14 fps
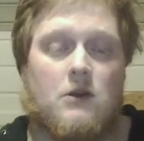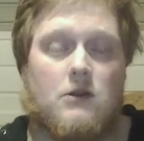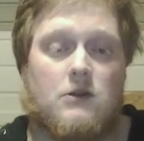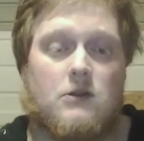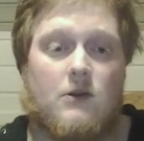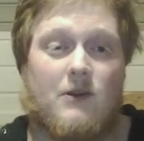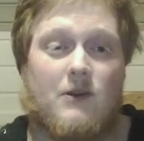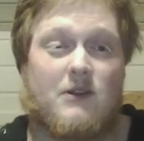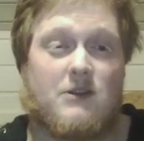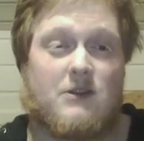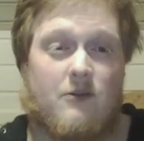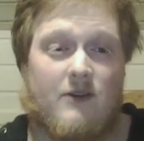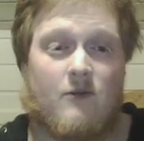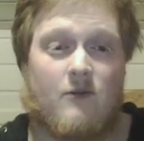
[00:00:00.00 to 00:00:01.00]
So there's
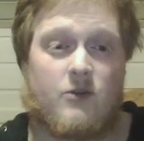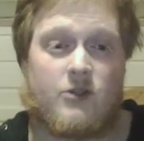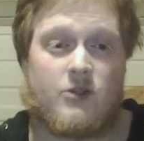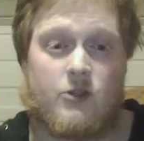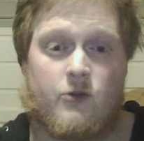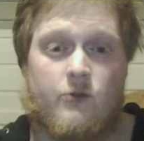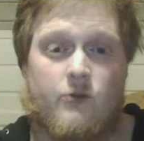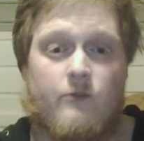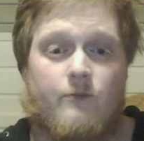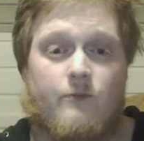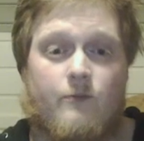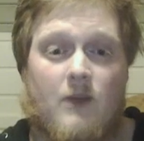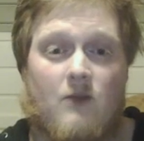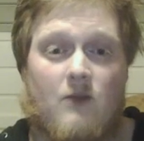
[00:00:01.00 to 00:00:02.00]
3 versus 2
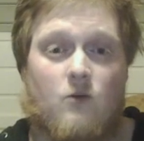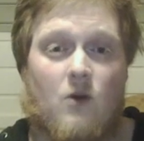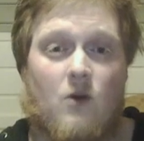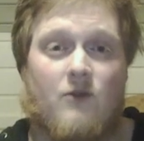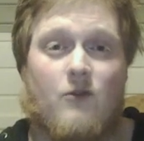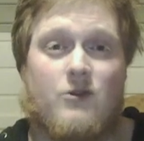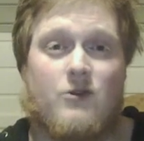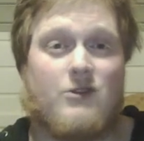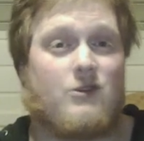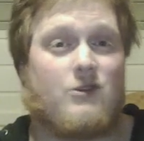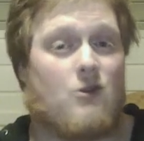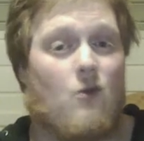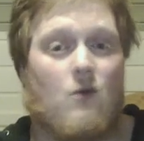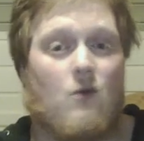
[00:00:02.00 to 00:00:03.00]
and 1 versus
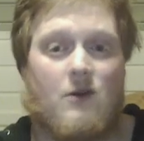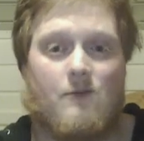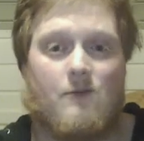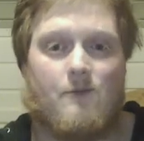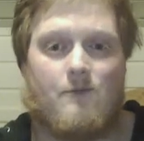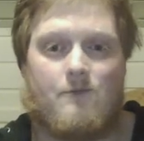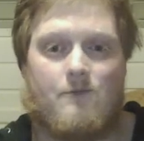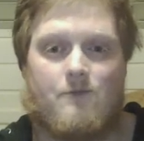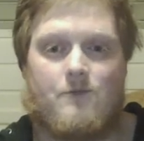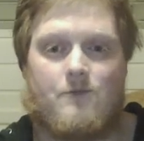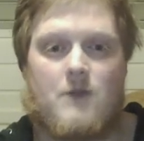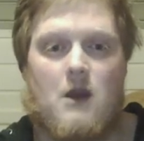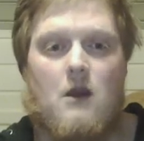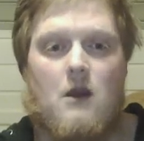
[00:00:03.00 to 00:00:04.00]
no one.
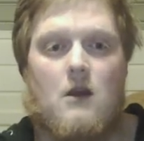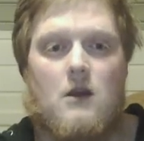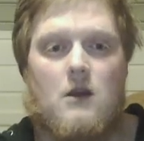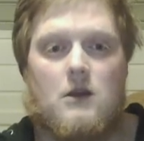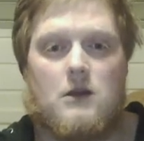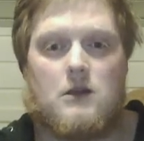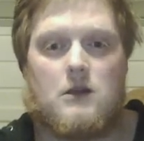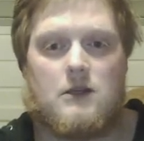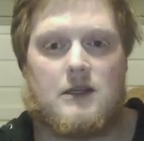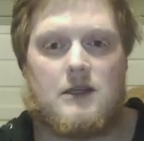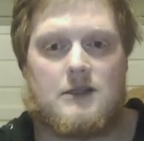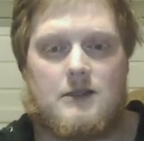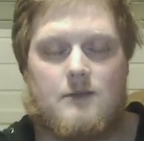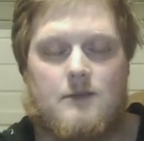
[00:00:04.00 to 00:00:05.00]

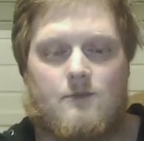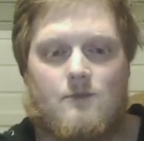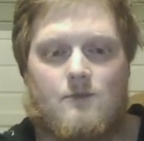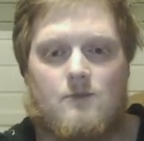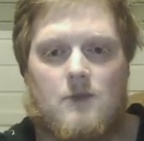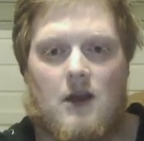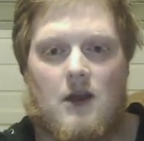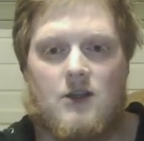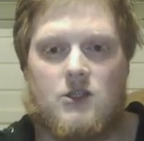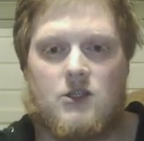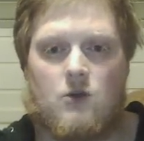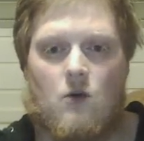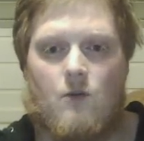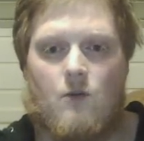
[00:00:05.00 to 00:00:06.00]
This I
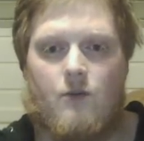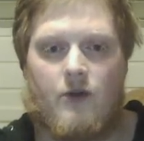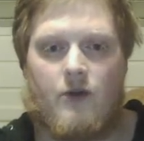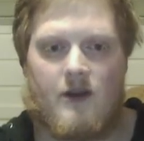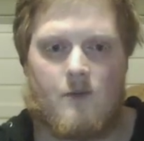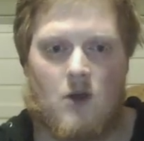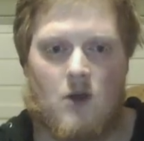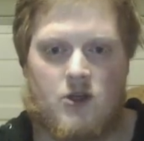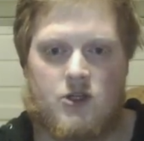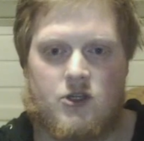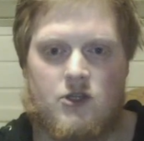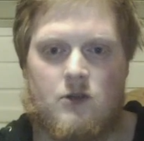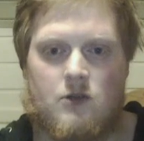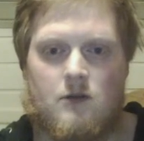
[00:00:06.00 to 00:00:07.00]
saw pretty much
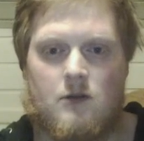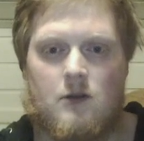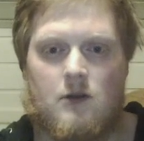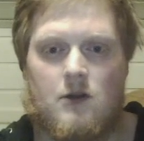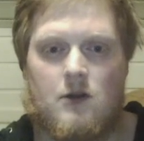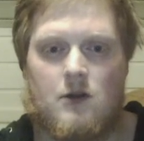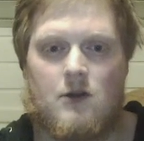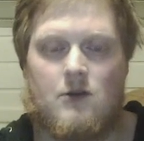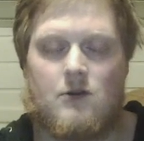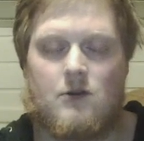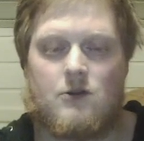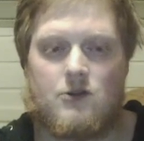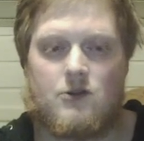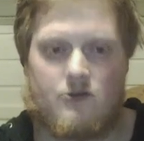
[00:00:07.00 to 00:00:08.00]

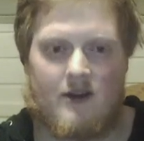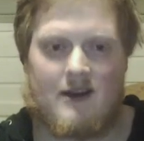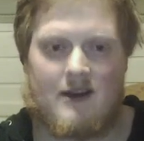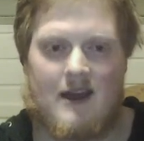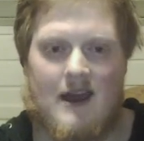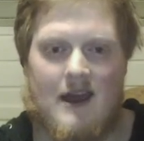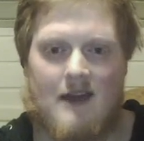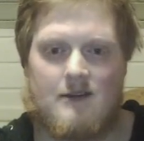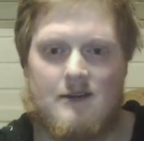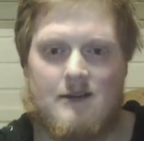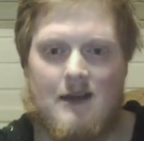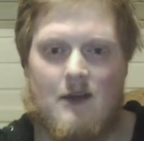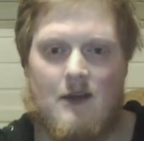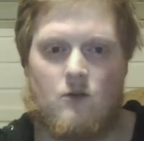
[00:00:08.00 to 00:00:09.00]
straight ahead
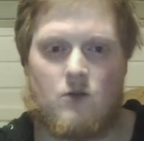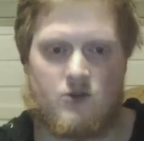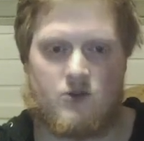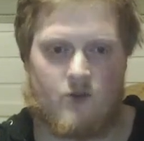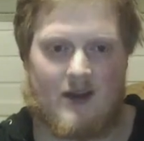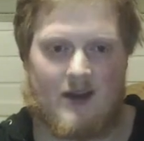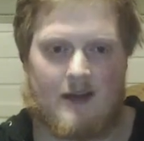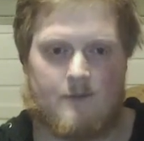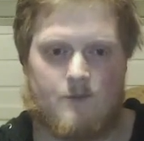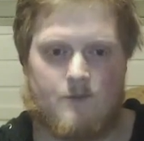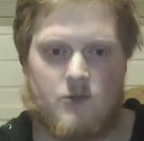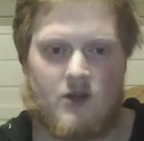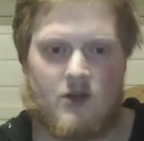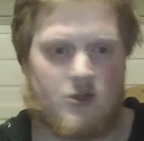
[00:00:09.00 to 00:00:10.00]
was winning.
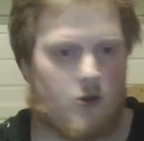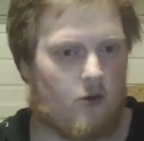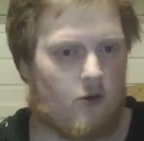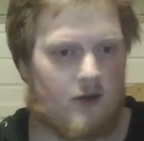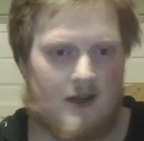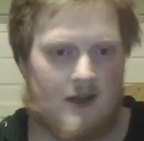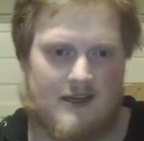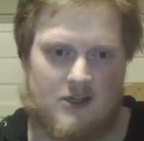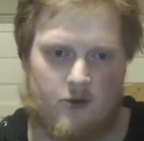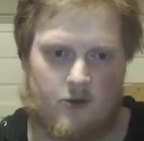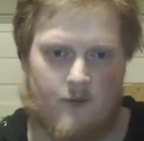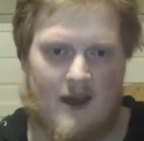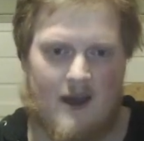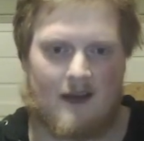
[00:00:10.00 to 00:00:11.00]
So I took and he
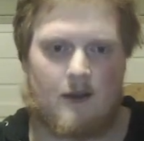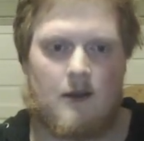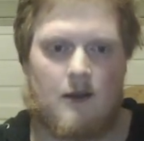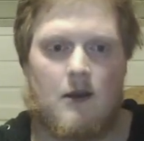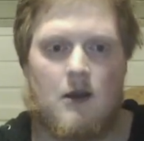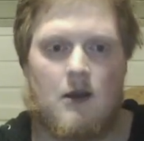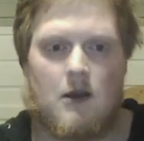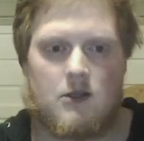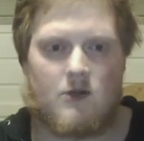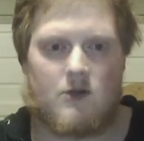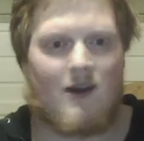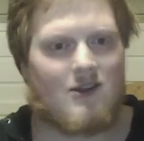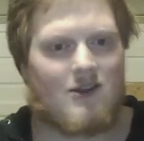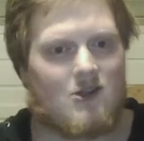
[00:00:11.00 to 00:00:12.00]
took back.
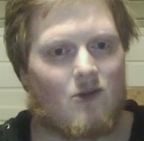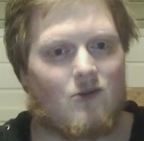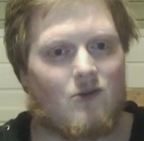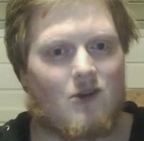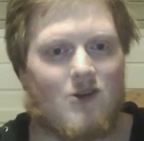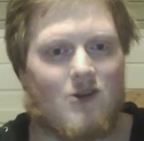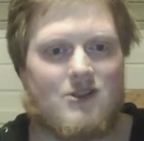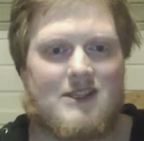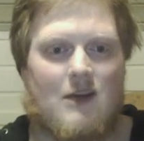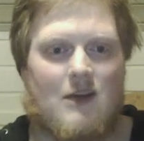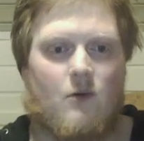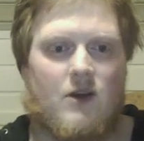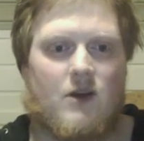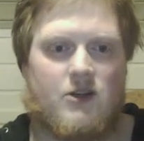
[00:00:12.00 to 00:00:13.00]
So I don't
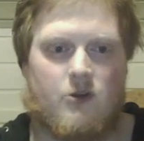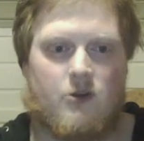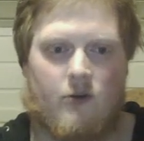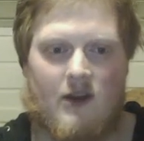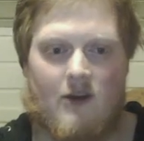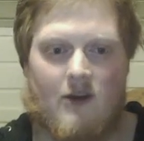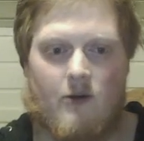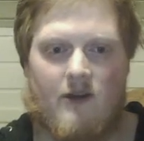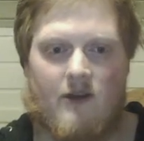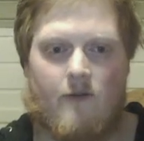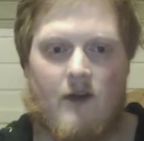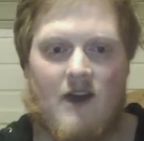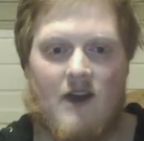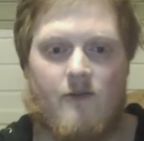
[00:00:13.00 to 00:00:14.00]
understand why he took here on
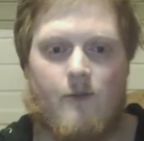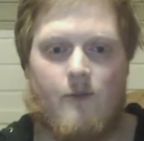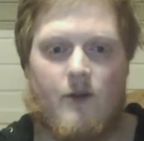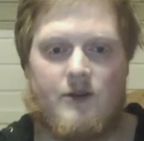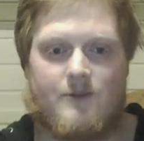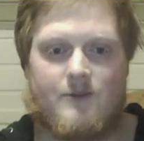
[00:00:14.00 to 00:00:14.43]
f5, but